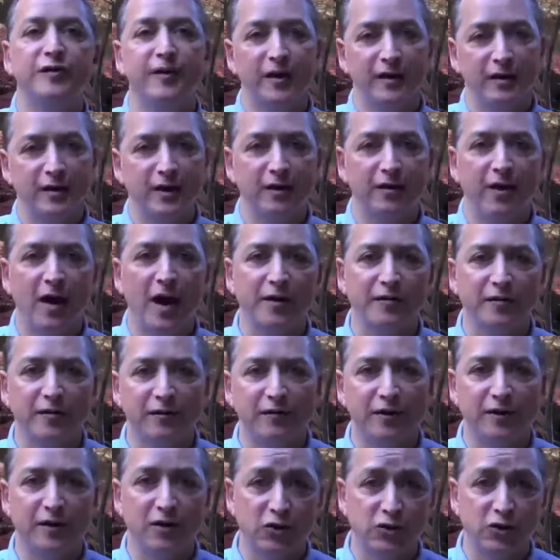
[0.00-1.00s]
that need lots
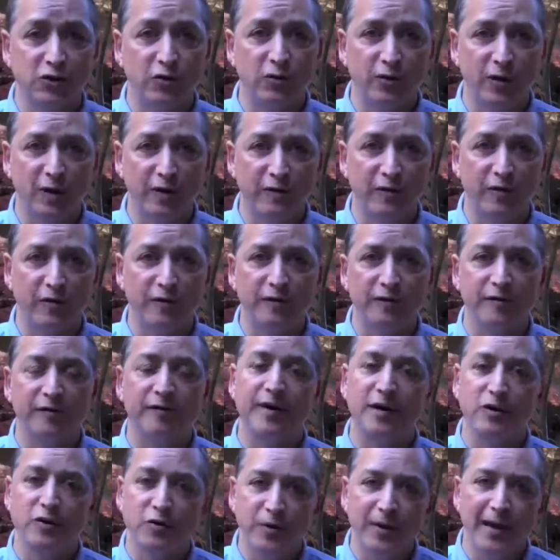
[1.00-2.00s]
of additional resources
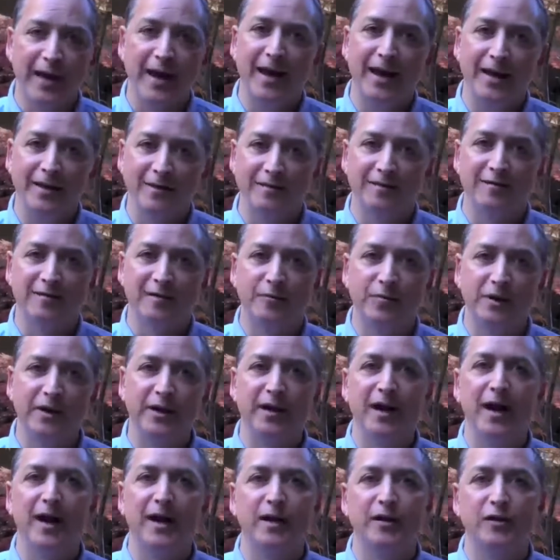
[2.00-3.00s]
that you can't simply
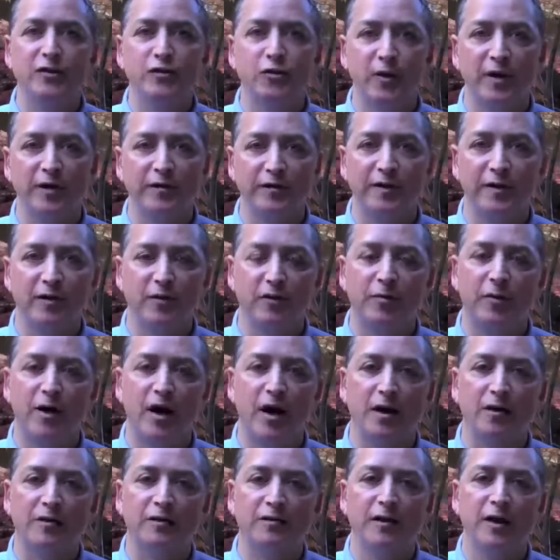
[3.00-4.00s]
get into a single
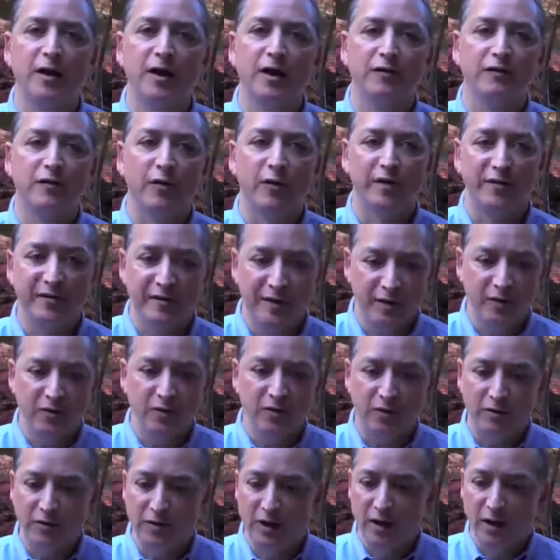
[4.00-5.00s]
box. So a
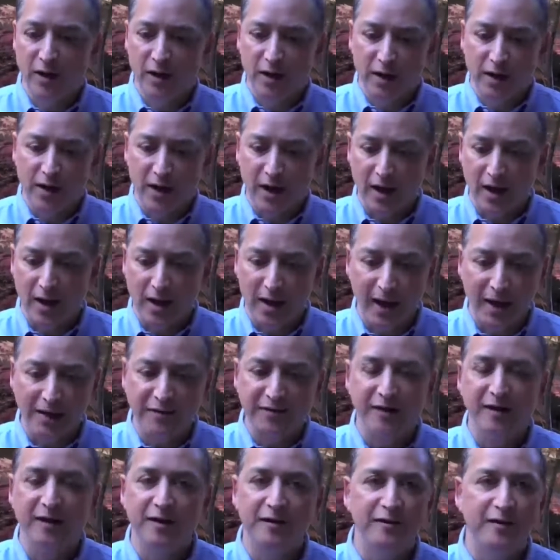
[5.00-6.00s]
single
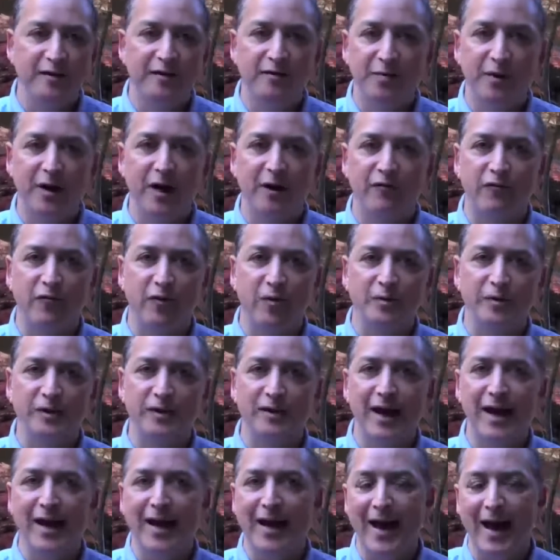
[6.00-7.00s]
x86 platform
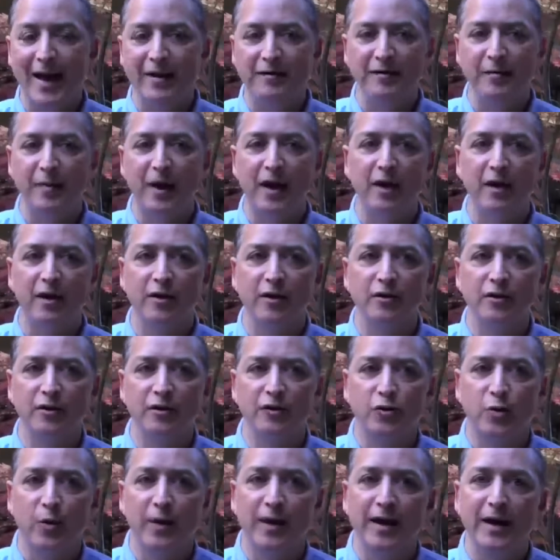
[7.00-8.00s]
today has about
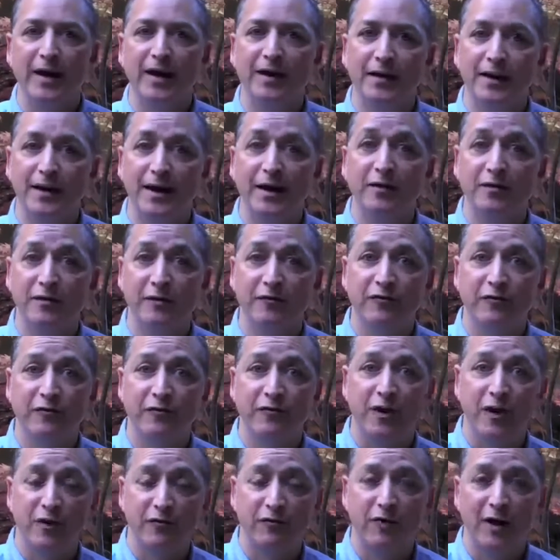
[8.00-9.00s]
128 gigs
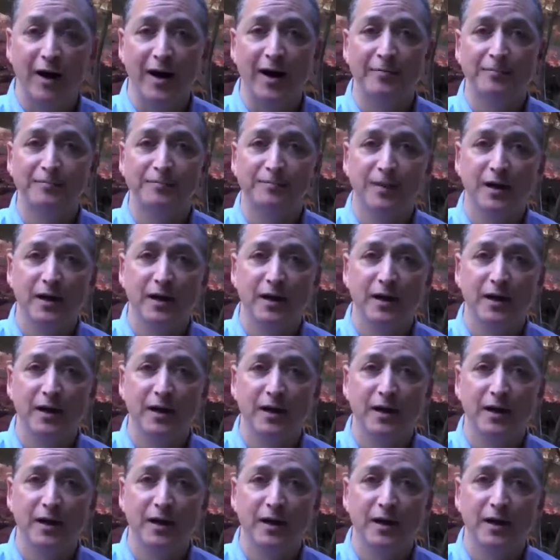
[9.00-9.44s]
of RAM.